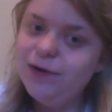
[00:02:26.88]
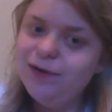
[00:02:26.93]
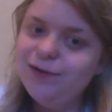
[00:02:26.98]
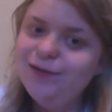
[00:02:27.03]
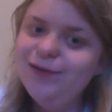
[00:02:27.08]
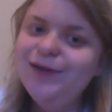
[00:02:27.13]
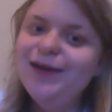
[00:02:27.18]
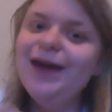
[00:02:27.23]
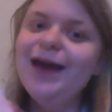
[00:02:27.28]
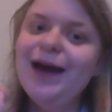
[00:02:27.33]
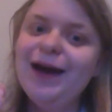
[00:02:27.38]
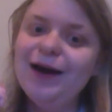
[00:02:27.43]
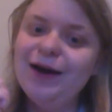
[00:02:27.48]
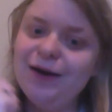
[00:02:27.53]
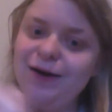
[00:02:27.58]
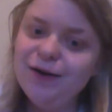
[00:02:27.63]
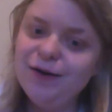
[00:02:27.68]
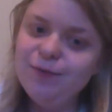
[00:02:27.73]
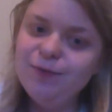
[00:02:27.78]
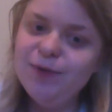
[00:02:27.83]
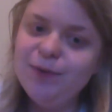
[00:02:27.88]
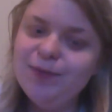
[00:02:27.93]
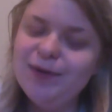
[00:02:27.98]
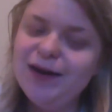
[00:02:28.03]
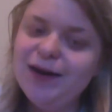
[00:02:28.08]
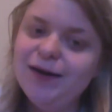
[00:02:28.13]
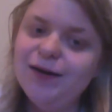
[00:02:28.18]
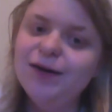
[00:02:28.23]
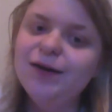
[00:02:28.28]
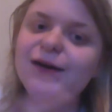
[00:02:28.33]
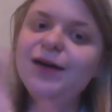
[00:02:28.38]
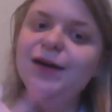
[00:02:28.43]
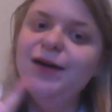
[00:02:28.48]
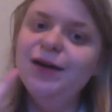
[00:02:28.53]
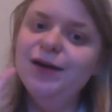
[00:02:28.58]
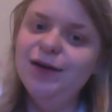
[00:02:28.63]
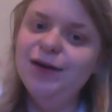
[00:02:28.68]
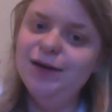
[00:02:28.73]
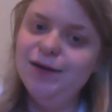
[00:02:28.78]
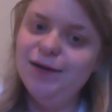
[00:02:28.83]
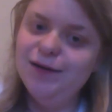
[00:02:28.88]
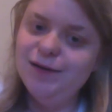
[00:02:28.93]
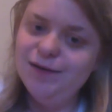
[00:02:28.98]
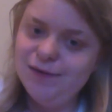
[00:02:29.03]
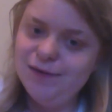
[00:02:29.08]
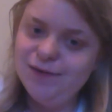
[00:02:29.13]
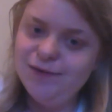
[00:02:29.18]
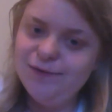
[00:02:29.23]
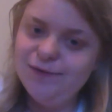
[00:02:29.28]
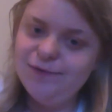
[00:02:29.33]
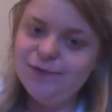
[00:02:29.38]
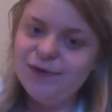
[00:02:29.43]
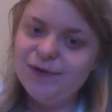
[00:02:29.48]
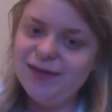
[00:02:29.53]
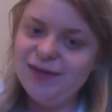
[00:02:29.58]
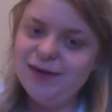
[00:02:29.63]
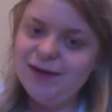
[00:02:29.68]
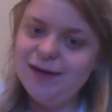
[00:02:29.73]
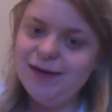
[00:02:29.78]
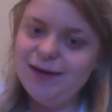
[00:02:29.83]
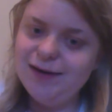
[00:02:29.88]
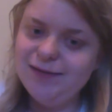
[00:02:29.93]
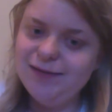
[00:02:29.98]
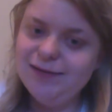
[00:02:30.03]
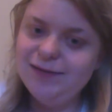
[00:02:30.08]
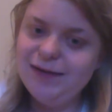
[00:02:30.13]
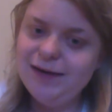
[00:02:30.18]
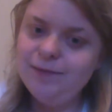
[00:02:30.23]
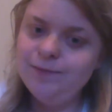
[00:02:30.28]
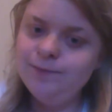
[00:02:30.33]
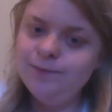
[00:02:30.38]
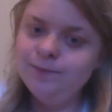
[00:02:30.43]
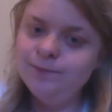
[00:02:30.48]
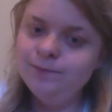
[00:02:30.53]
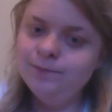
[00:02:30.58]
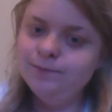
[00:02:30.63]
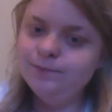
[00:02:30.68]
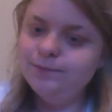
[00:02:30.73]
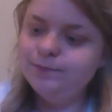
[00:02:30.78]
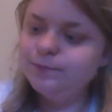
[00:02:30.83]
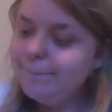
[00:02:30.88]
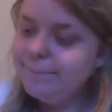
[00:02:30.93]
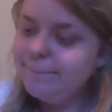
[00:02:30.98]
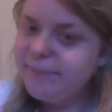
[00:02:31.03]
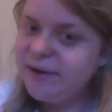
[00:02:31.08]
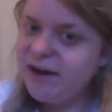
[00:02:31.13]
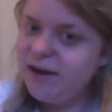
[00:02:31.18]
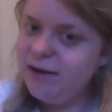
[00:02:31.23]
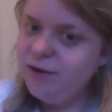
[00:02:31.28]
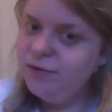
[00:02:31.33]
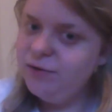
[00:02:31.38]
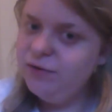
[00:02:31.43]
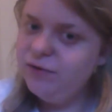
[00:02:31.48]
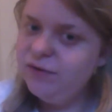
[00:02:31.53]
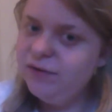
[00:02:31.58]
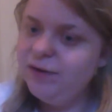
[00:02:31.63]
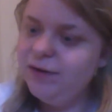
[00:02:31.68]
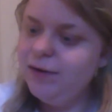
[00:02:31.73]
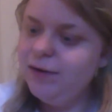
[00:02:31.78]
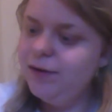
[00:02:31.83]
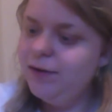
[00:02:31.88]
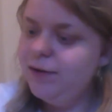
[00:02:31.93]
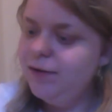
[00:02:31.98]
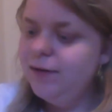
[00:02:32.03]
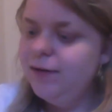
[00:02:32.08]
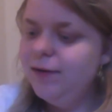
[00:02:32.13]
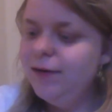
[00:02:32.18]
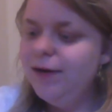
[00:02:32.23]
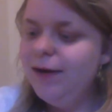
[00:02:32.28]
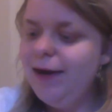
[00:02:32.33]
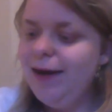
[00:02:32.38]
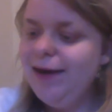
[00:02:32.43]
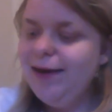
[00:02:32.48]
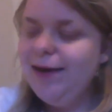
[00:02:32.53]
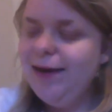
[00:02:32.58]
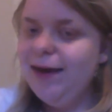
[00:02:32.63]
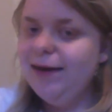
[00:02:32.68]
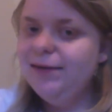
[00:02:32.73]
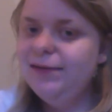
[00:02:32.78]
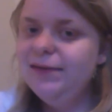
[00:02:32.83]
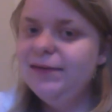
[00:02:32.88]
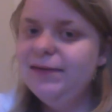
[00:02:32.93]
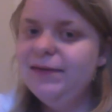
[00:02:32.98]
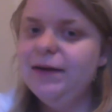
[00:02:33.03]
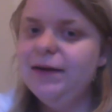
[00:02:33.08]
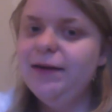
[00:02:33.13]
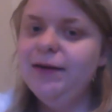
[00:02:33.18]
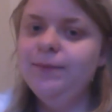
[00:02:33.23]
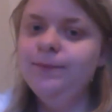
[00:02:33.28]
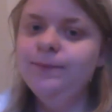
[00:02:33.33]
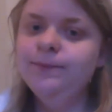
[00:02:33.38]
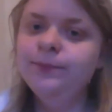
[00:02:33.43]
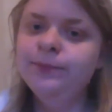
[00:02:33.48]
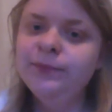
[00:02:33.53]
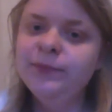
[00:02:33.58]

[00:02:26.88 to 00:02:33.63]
all how to prepare for the essay by using a case study